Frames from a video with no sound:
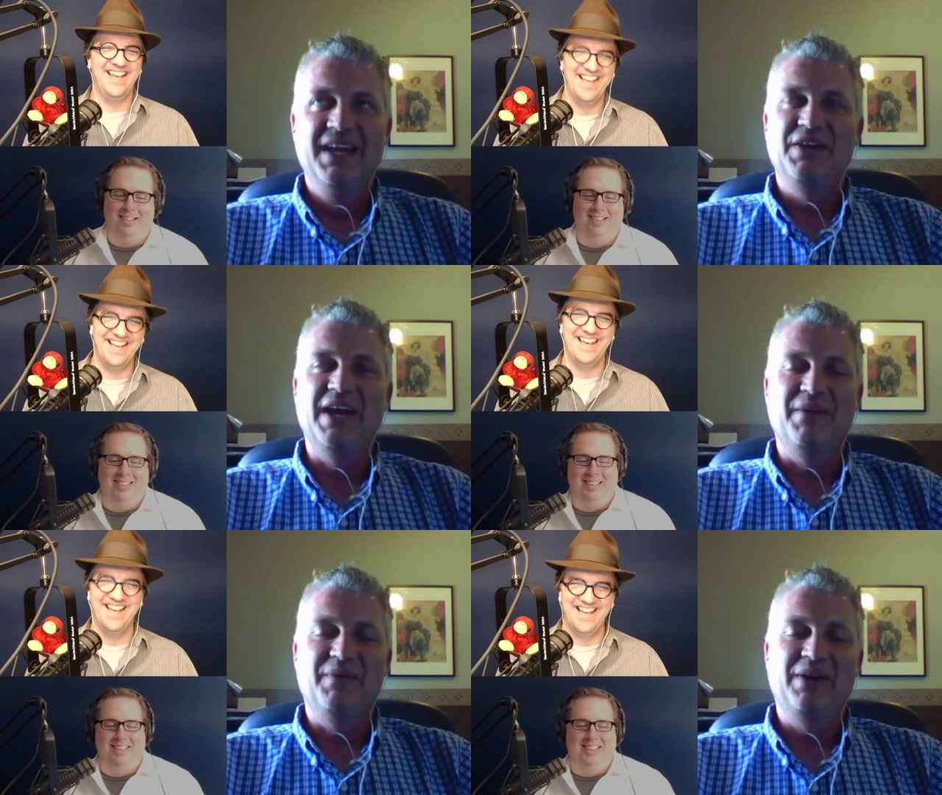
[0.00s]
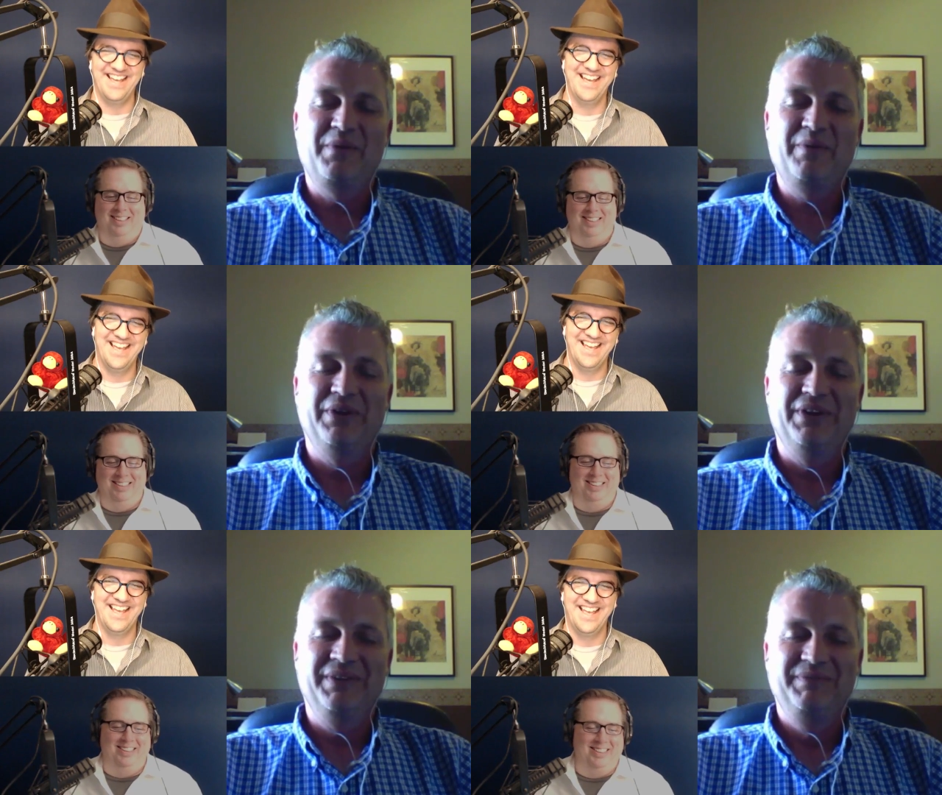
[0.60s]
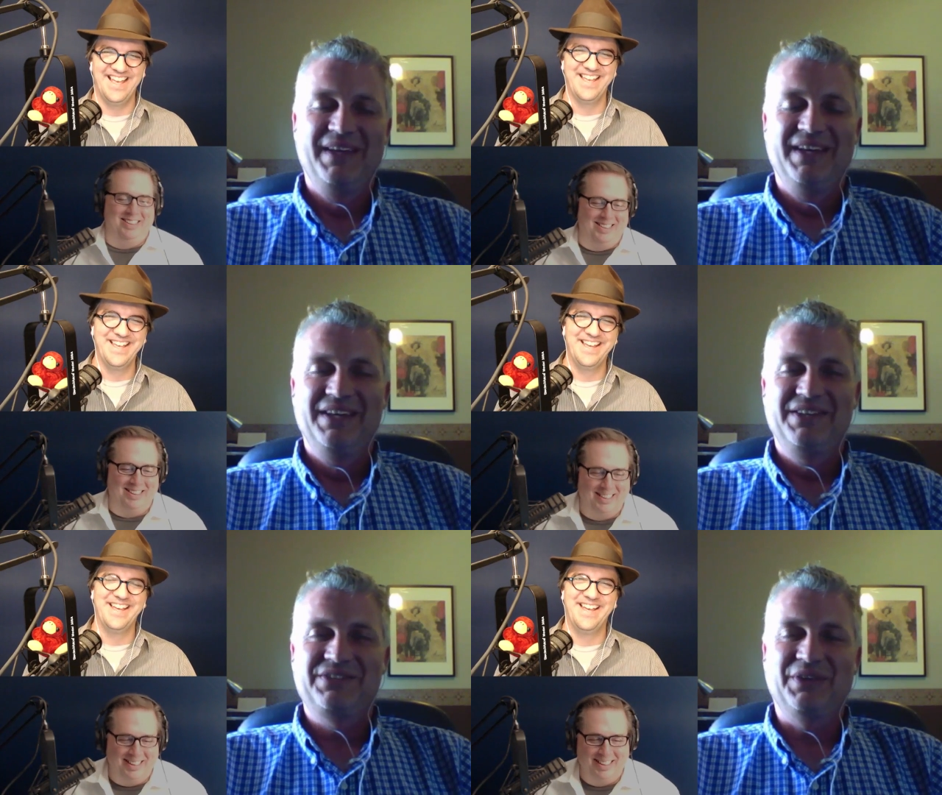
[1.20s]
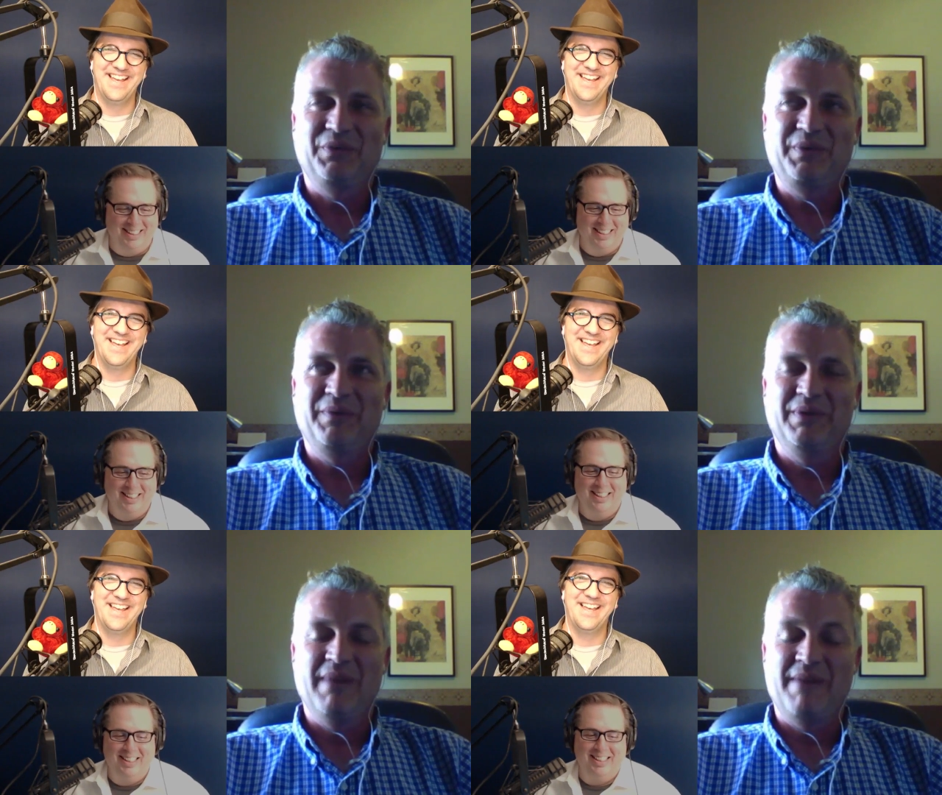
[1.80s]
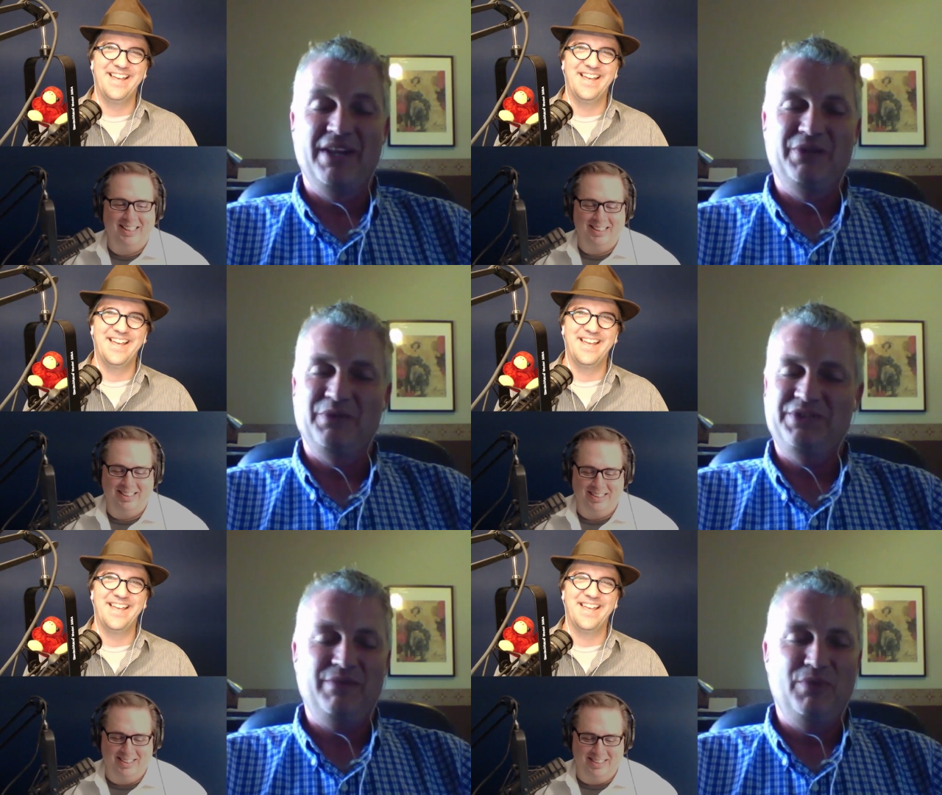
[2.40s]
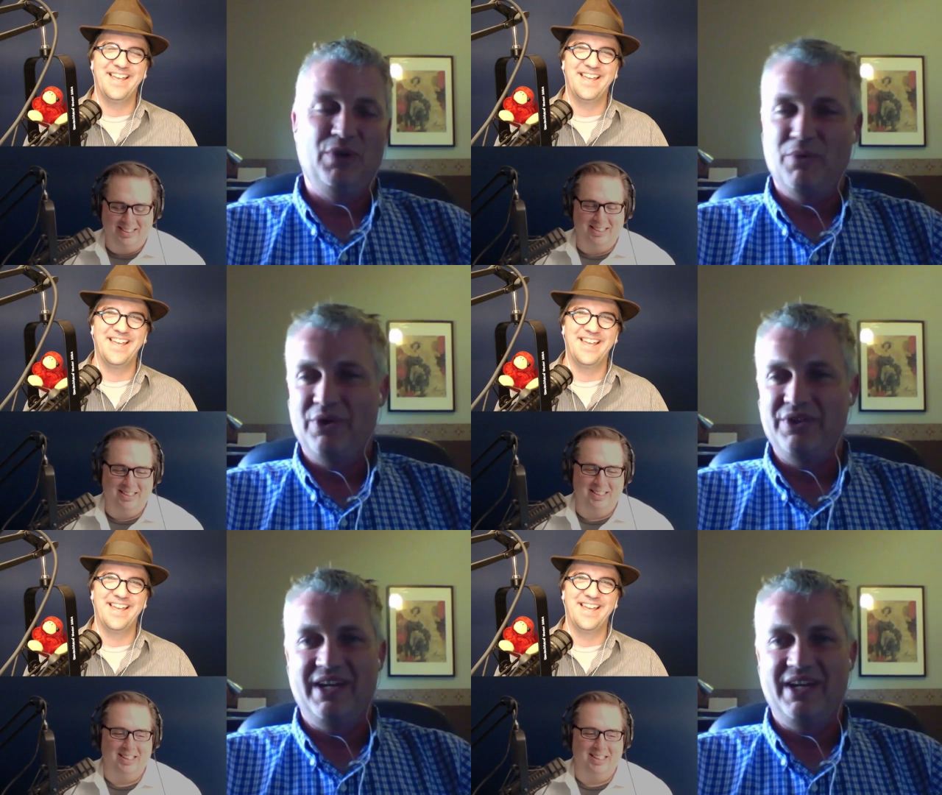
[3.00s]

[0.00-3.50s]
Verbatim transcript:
Speaker 1: yeah. Well, we were. So we were. My brother was even more bored than